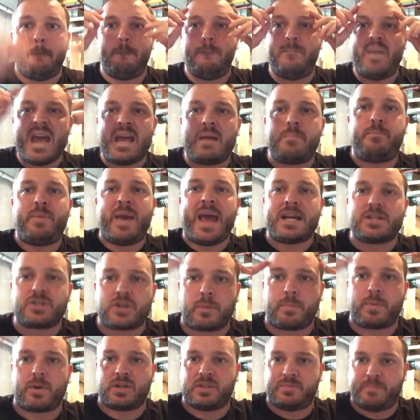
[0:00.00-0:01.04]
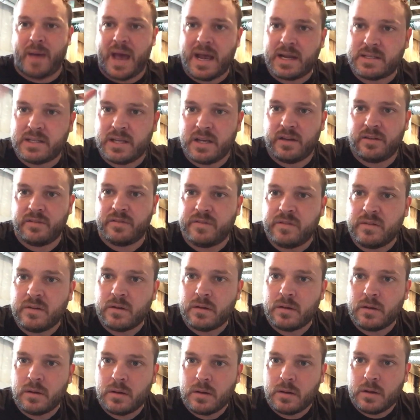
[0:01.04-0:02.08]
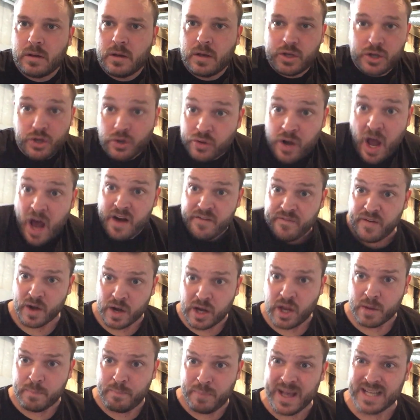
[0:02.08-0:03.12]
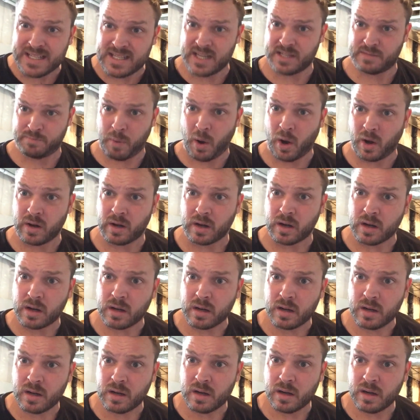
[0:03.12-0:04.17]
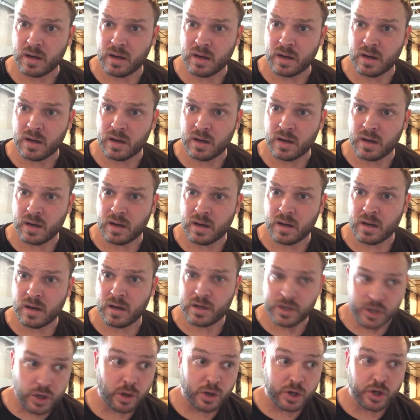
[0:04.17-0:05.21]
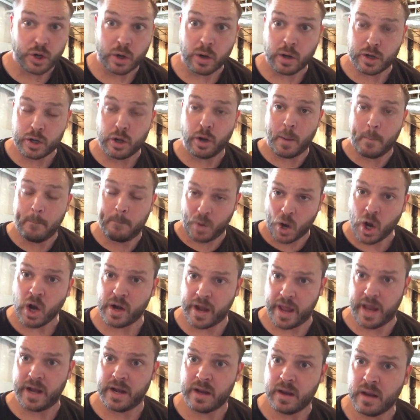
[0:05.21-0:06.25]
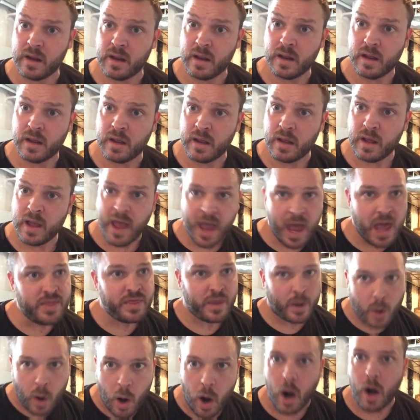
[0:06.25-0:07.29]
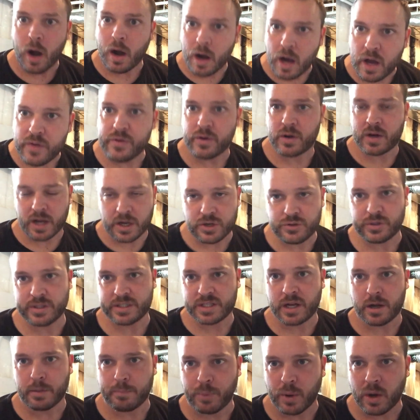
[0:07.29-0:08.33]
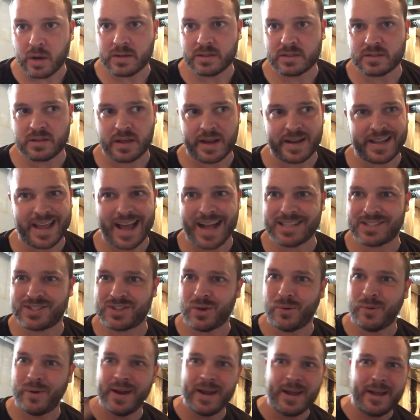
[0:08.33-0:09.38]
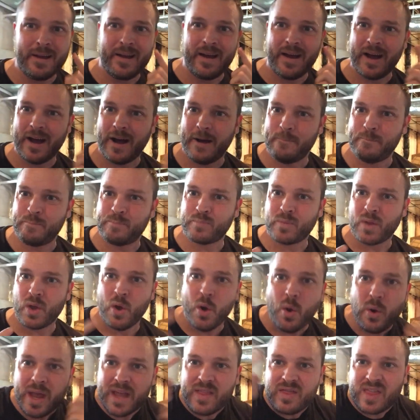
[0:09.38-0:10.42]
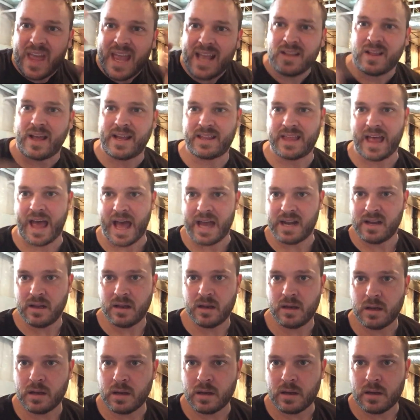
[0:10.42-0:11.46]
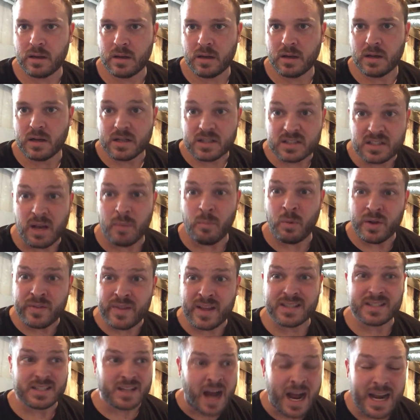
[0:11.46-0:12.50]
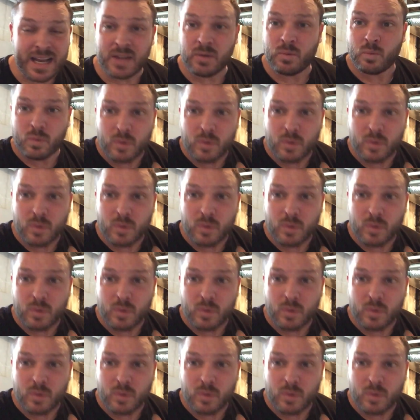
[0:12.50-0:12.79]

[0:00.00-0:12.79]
big picture perspective, you're not a very good business partner. You're a burden. And there are other countries that are burdens like that. So who can think like that? Someone that's not